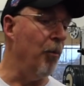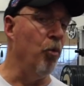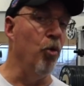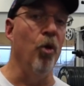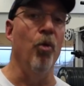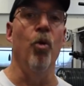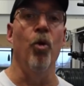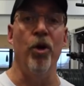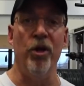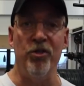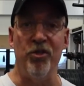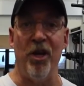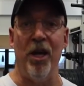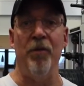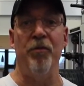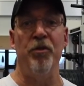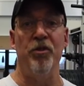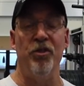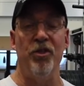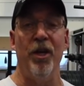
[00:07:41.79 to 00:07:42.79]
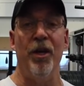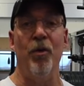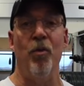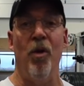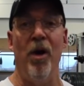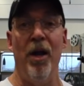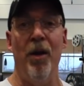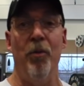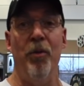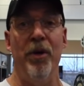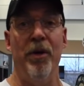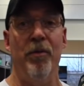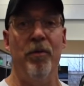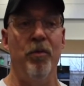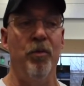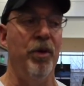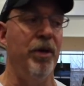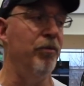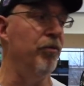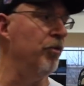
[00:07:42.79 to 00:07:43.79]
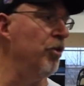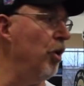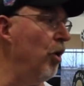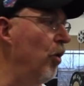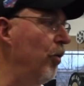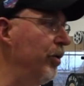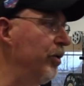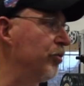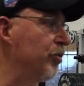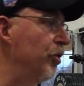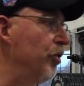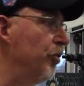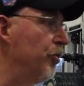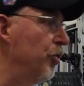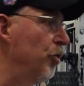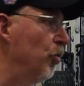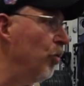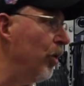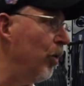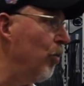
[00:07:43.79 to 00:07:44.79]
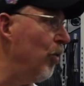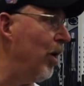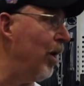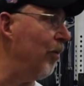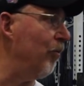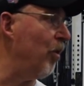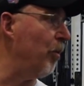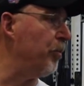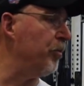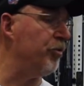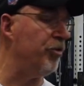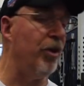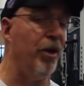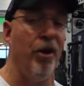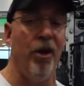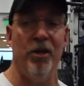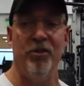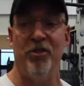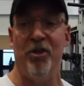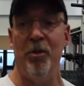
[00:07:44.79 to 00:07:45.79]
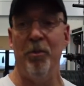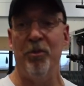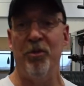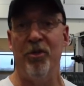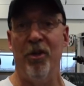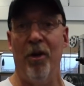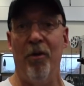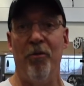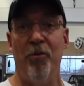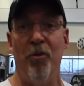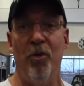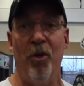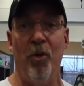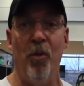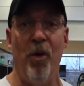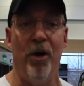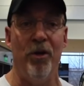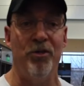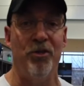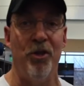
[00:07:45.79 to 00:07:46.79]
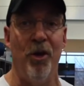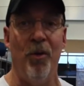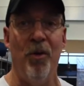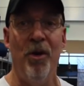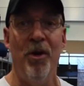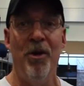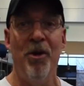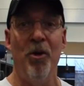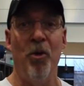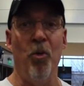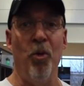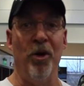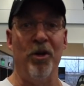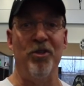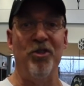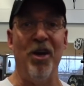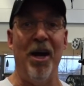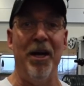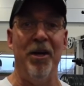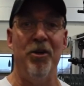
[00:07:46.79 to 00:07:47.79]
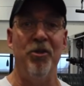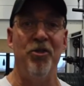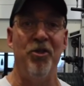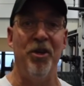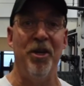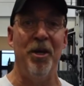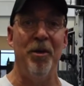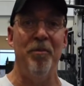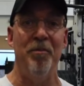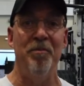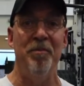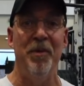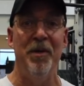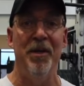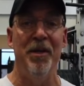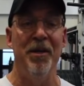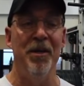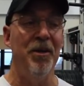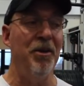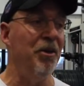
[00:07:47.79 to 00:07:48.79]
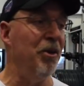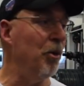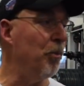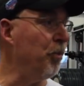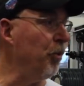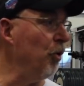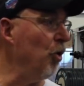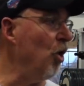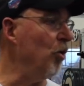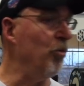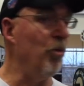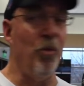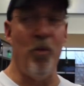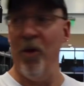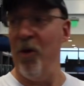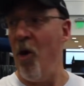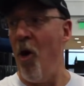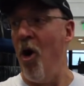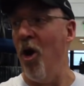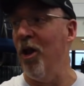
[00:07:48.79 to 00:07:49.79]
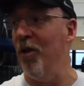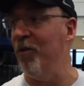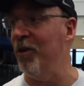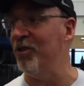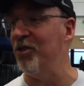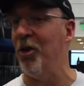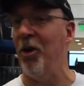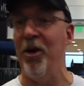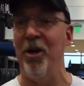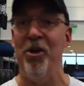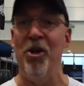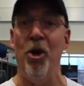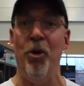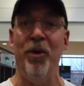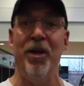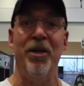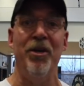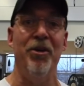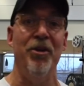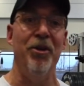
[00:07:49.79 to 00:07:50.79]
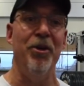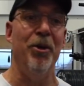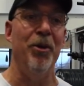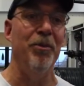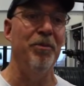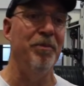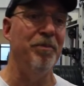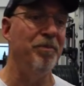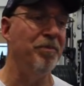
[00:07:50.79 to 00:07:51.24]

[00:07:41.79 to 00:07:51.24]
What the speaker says: We're really excited for Saquon. We know he's going to do really well, represent us and himself really well. So we're excited to see him, put on what all of us already know he can do.